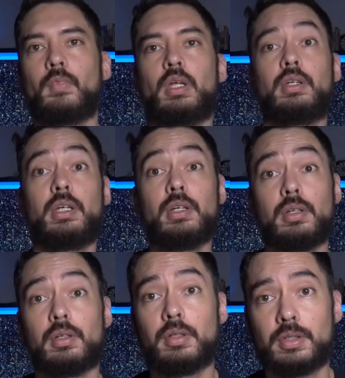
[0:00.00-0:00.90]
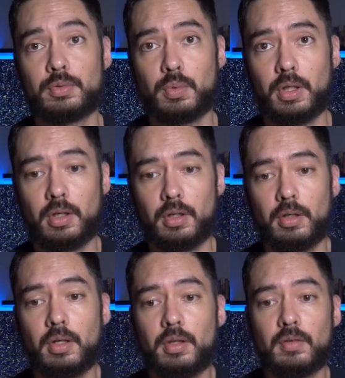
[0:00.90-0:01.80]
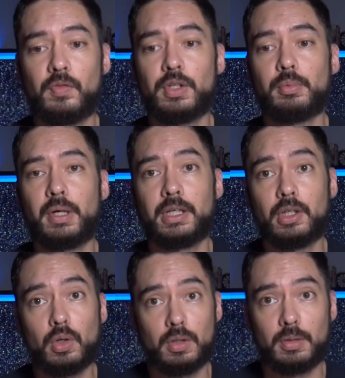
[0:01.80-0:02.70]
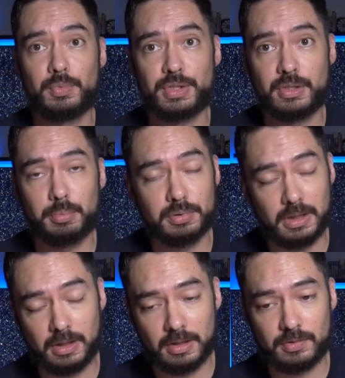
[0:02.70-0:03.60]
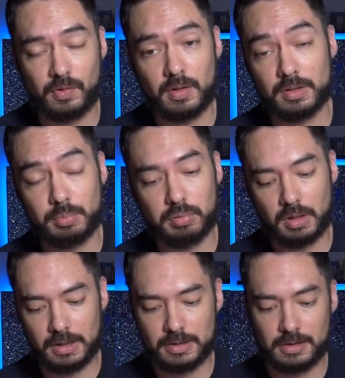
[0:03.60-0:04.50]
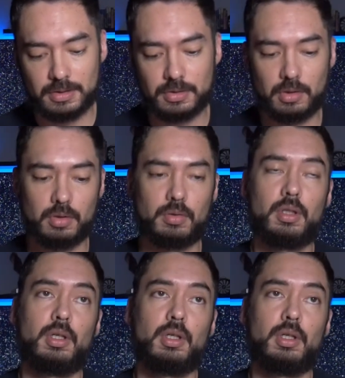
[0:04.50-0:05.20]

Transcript: And here is where the VideoMic Go comes into play as far as price. So